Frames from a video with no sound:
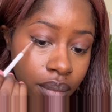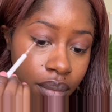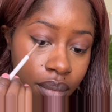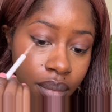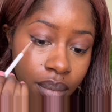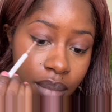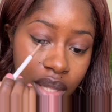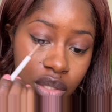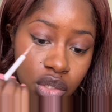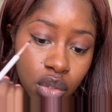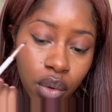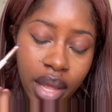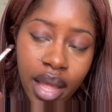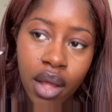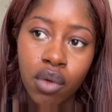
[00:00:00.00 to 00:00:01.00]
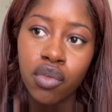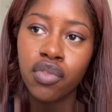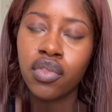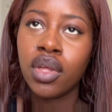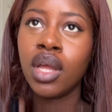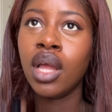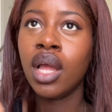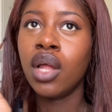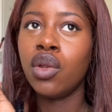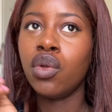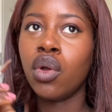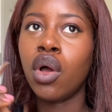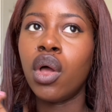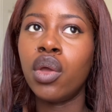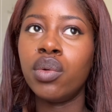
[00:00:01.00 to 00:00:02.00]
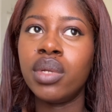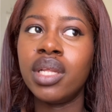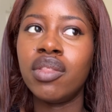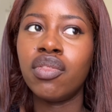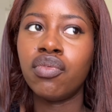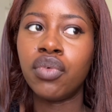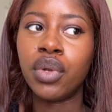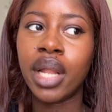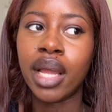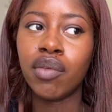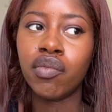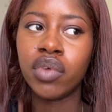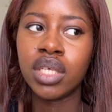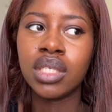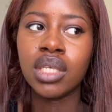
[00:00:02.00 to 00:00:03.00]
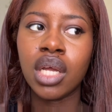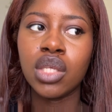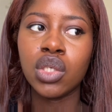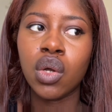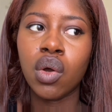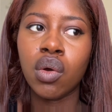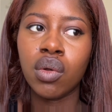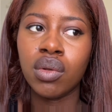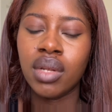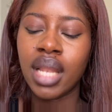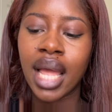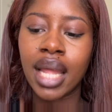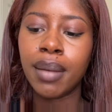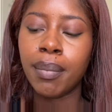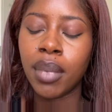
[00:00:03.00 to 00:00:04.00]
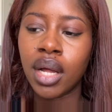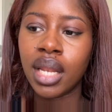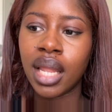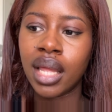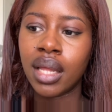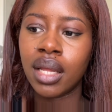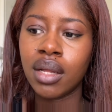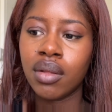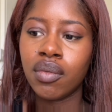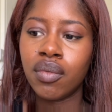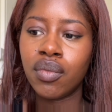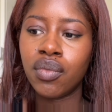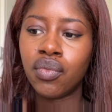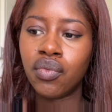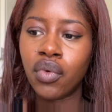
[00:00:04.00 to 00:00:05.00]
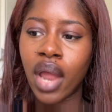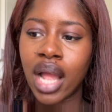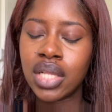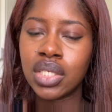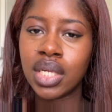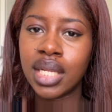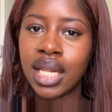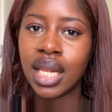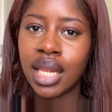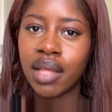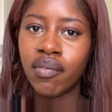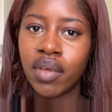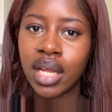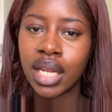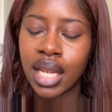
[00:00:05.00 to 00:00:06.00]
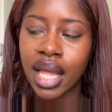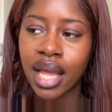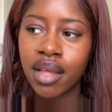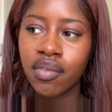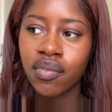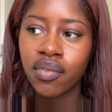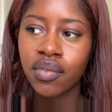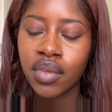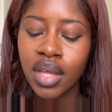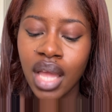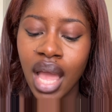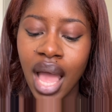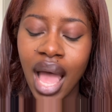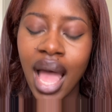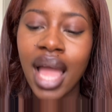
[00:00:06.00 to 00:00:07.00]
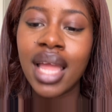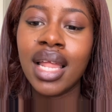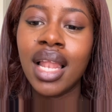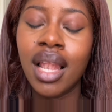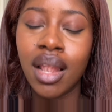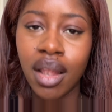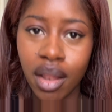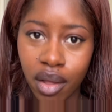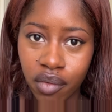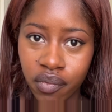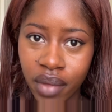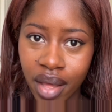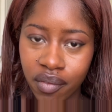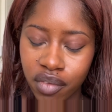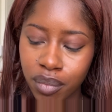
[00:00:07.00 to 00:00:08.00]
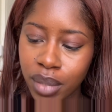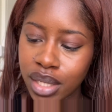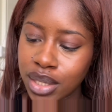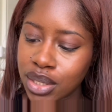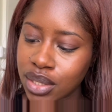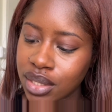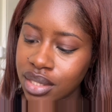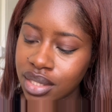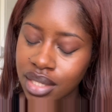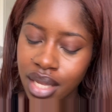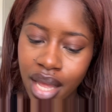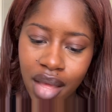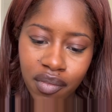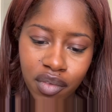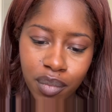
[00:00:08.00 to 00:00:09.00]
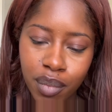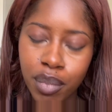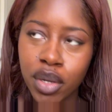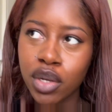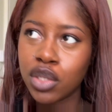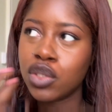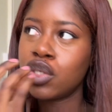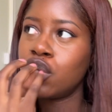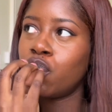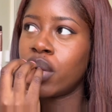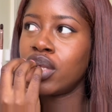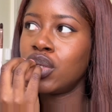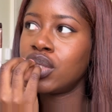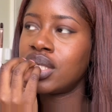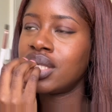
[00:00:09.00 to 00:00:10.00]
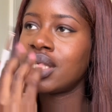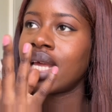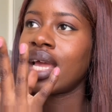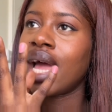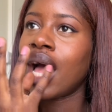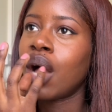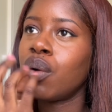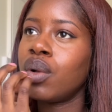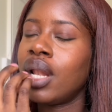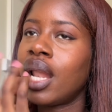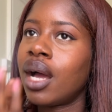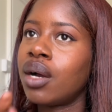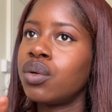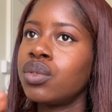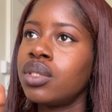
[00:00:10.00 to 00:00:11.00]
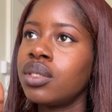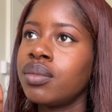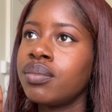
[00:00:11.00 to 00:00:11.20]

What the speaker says: mental health, not only through like research online, but like through actually living life. I love affirmations because when you say it out loud,